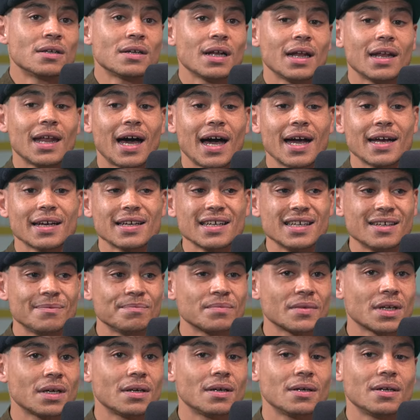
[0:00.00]
like
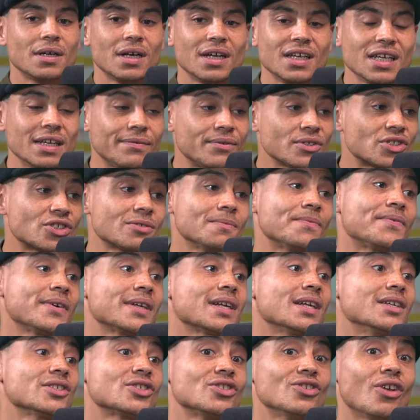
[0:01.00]
even something
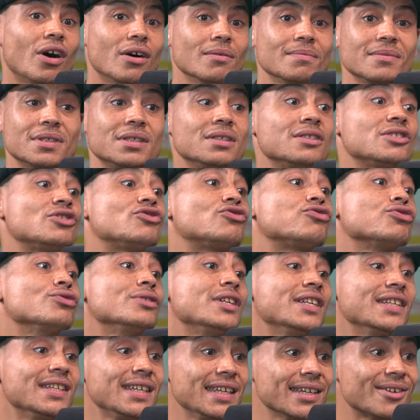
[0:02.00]
that's not
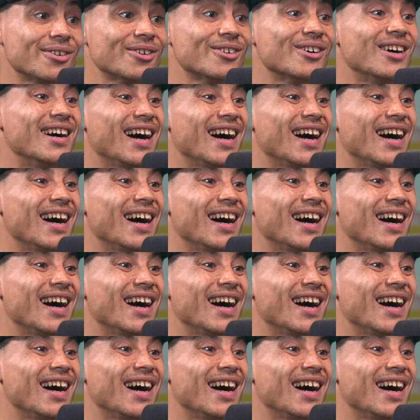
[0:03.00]
truly legal.